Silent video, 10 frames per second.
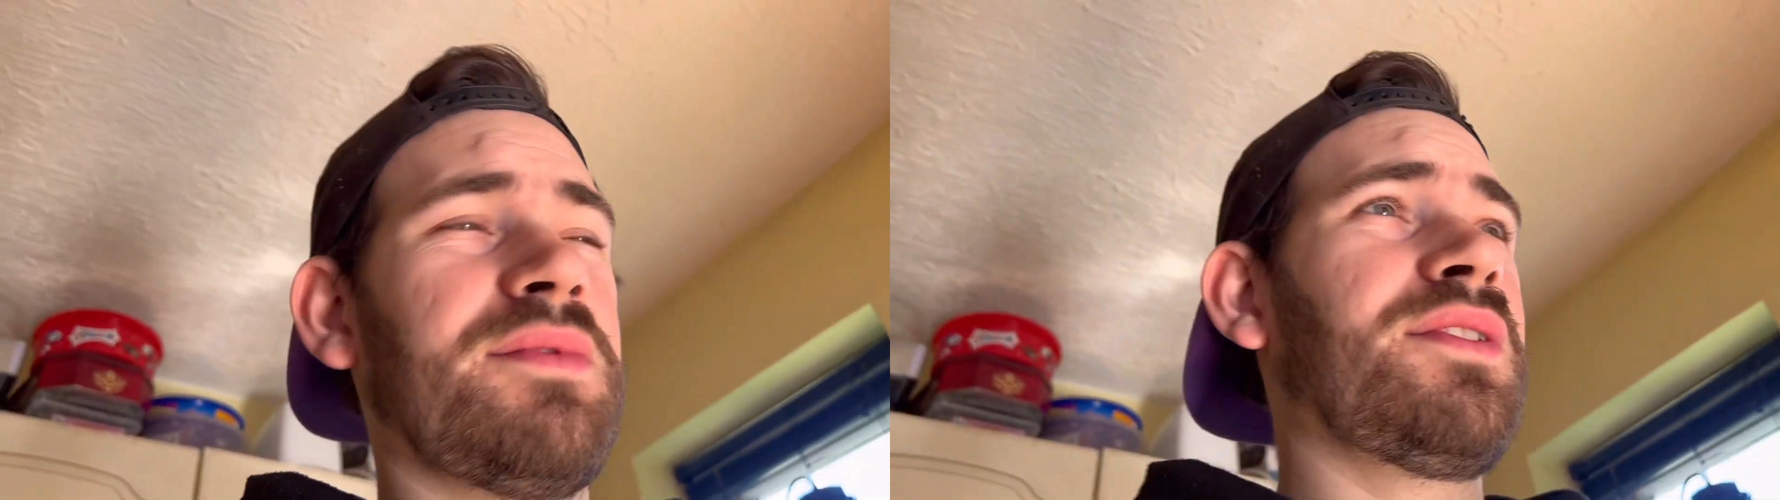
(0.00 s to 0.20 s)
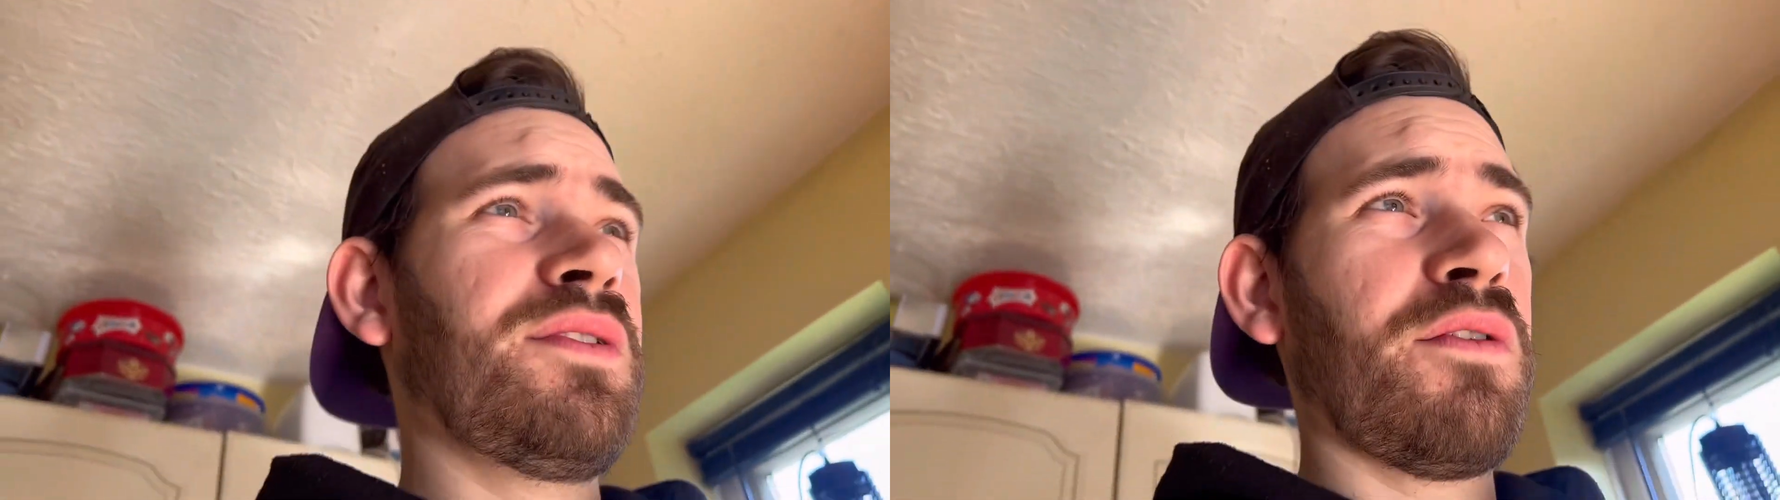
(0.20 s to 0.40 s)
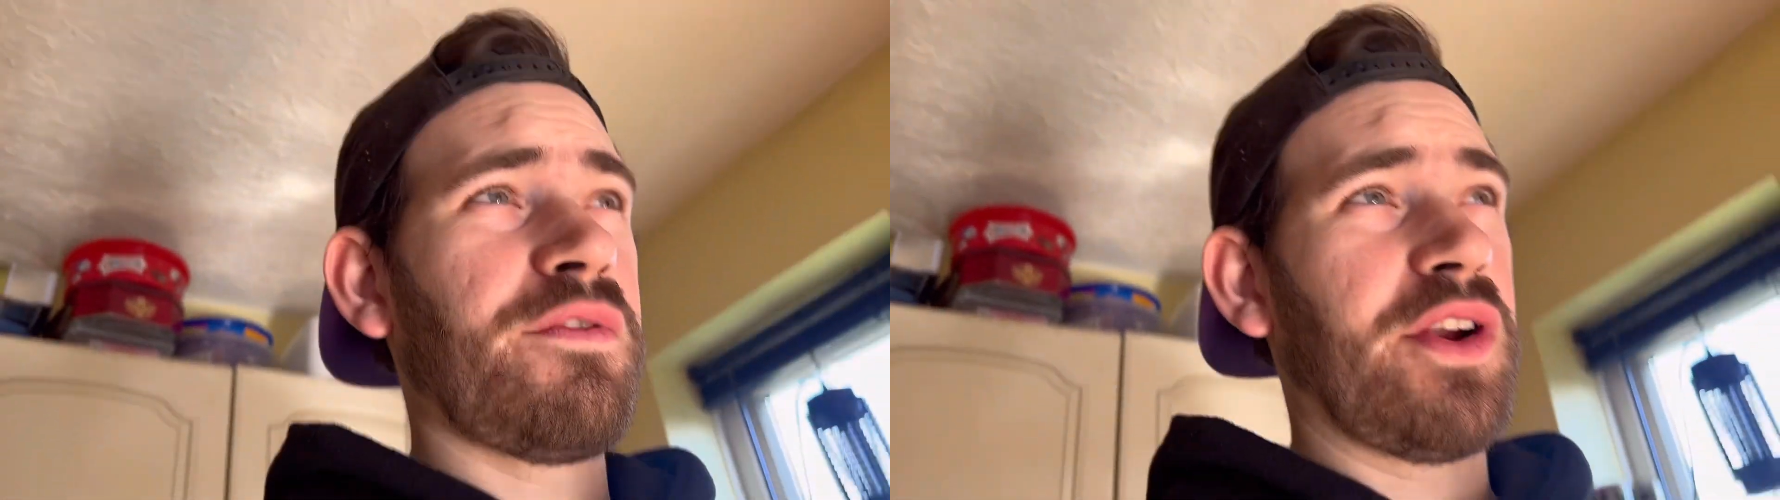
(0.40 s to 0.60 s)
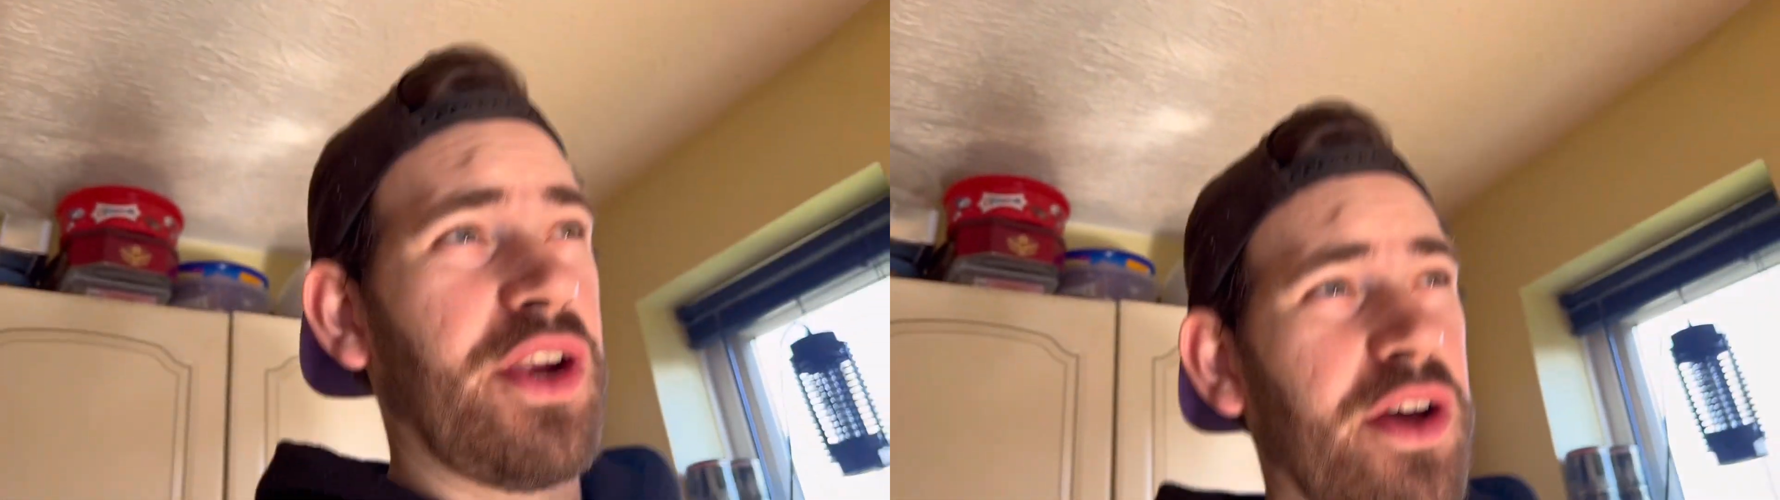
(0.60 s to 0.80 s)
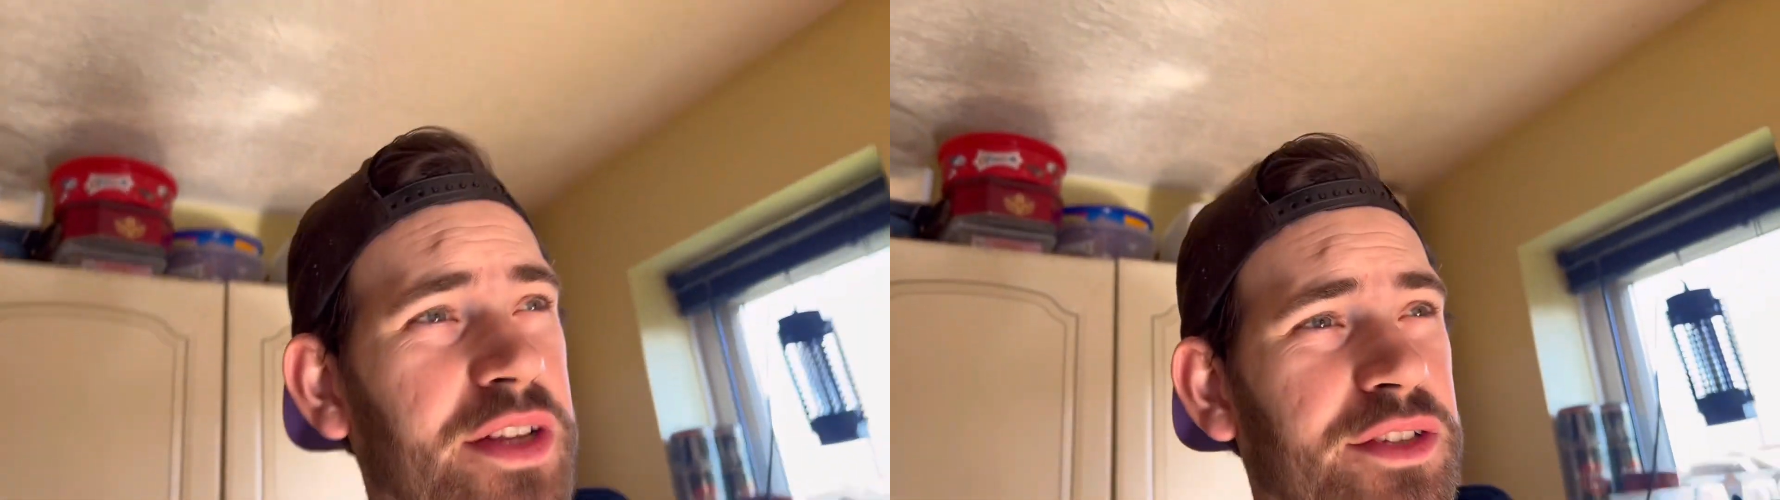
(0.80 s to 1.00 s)
Not very
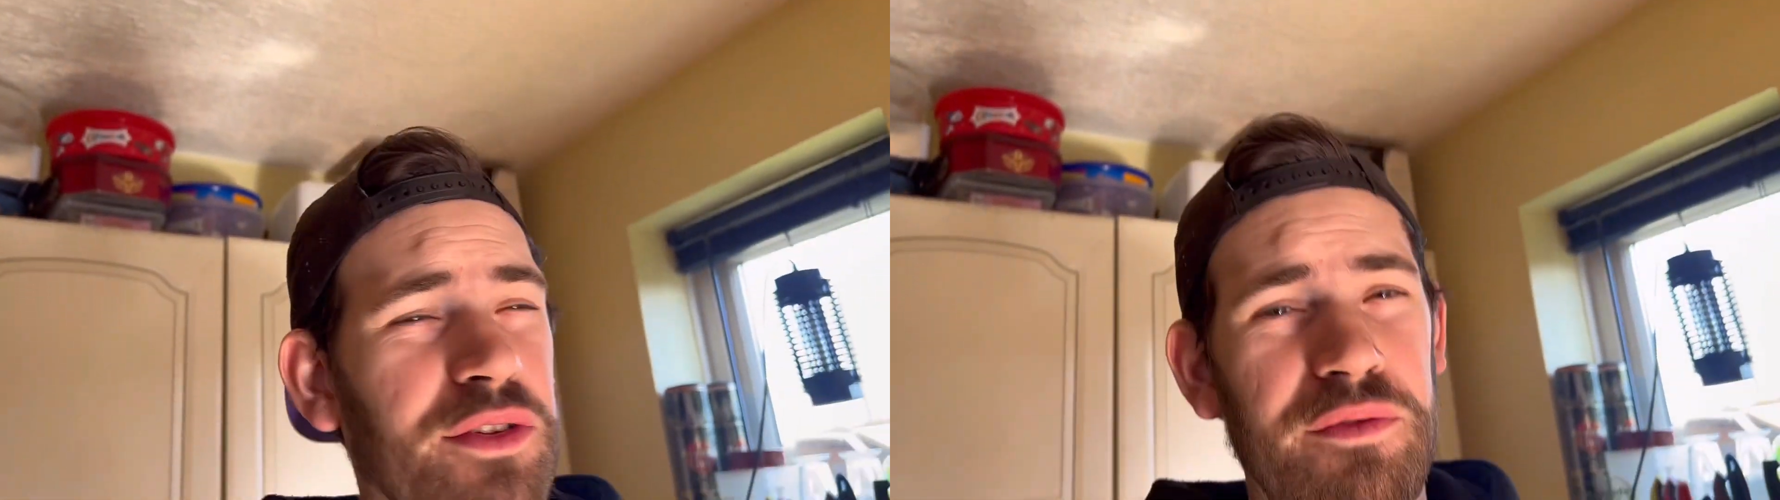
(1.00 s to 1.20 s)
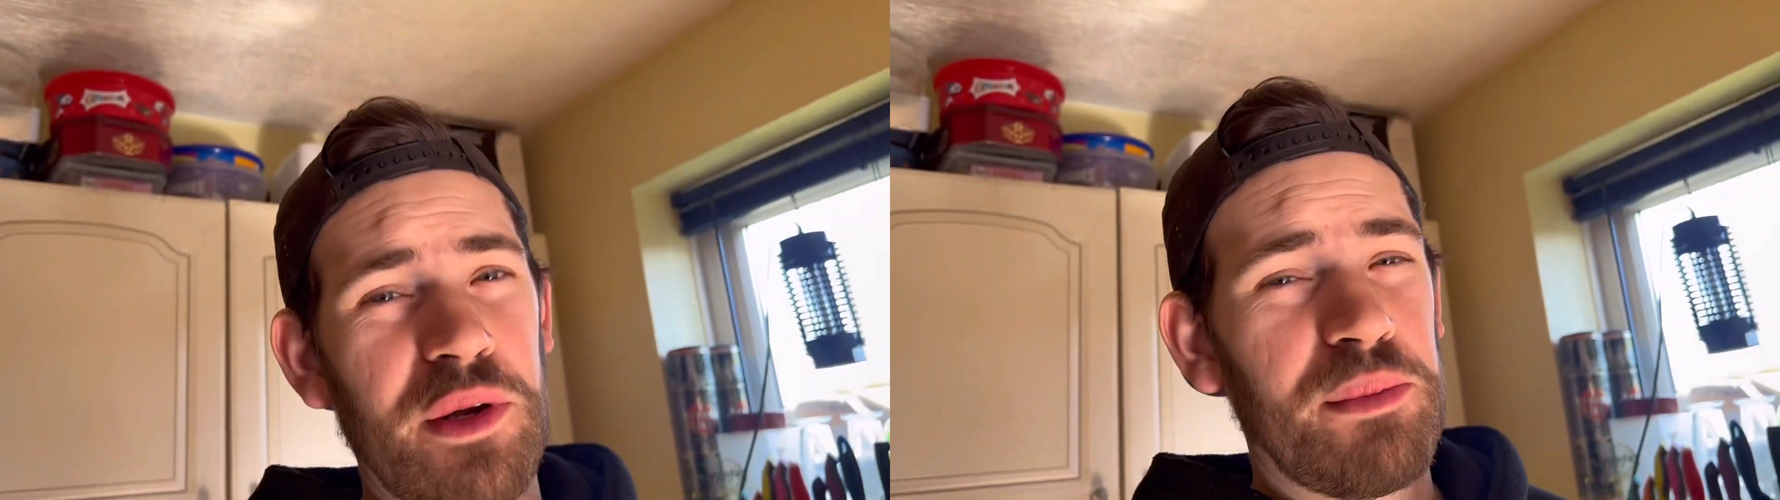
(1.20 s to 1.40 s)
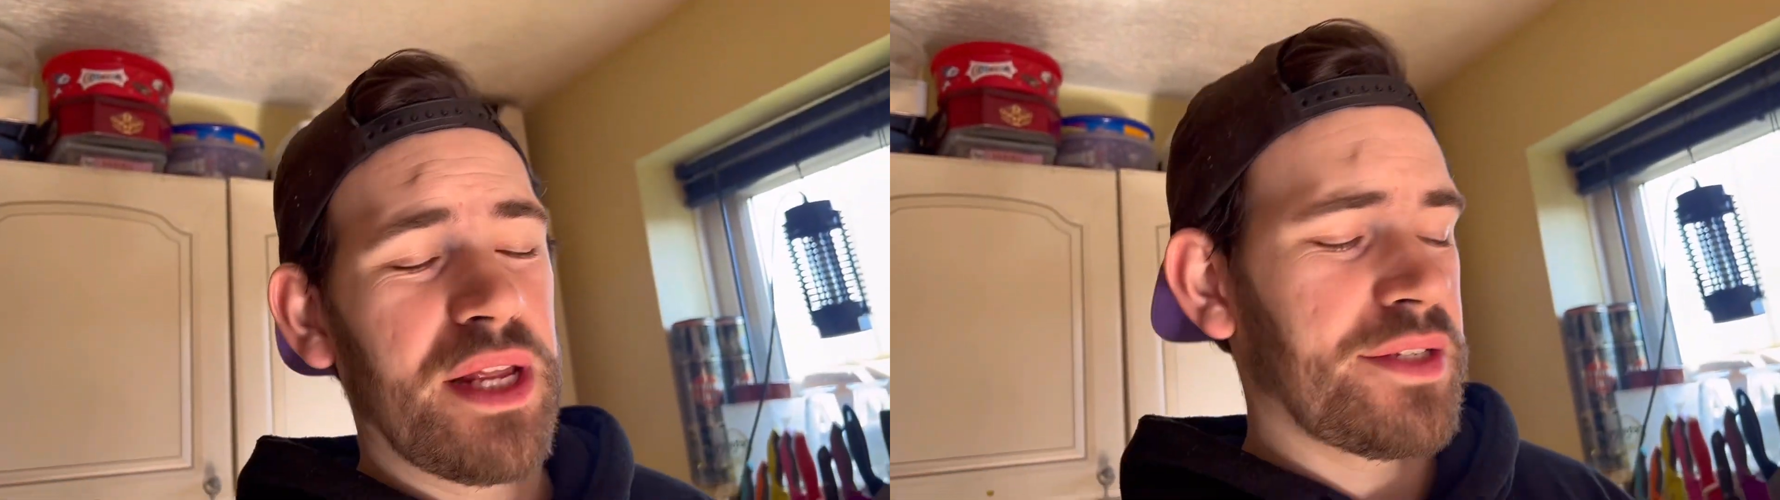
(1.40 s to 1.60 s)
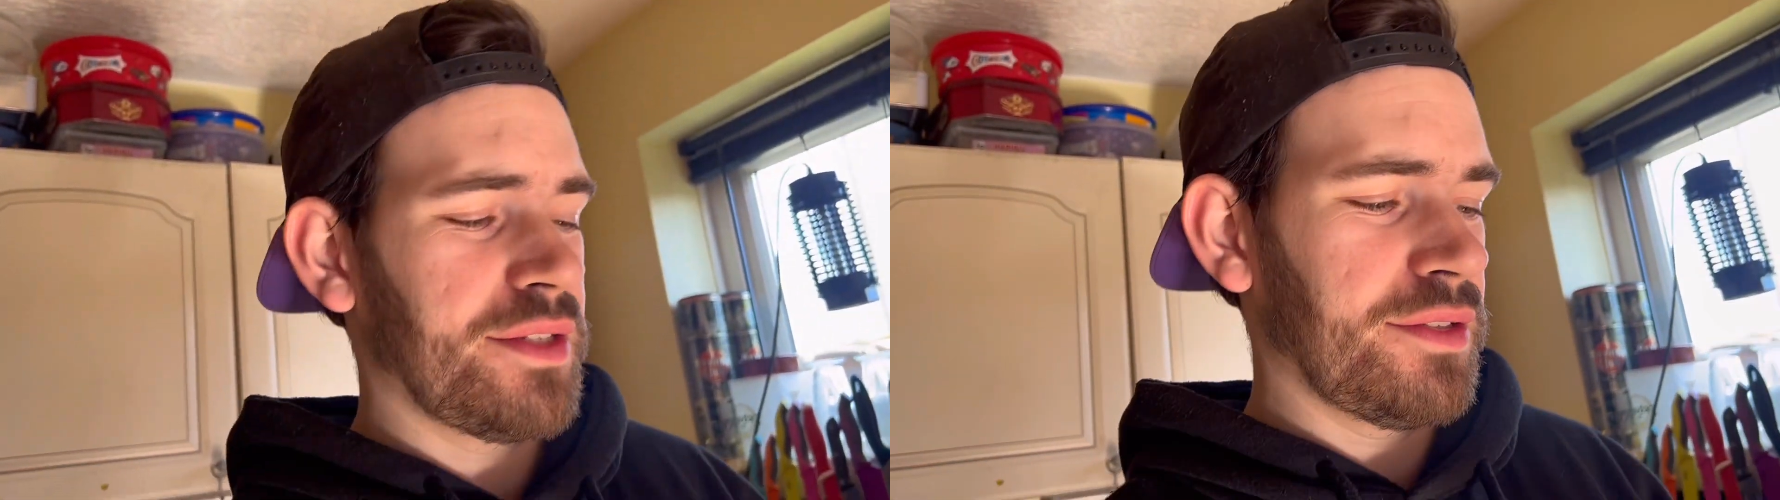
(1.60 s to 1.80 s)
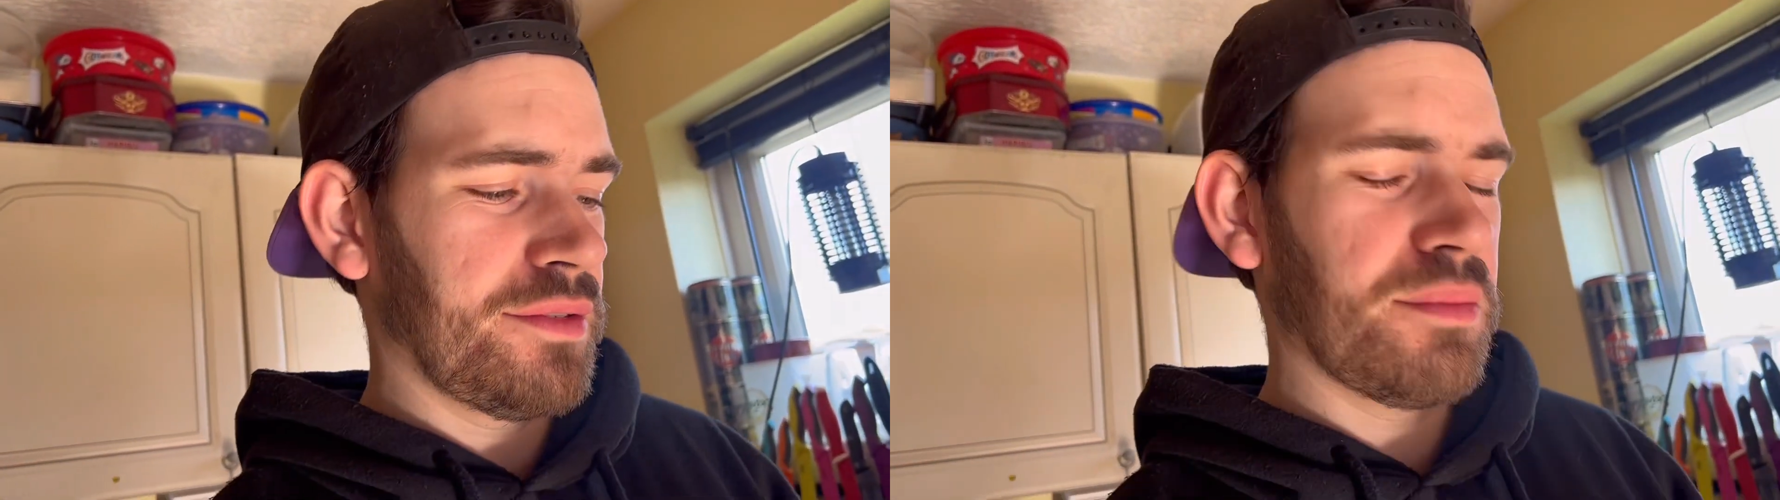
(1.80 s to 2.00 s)
nice, not very pleasant.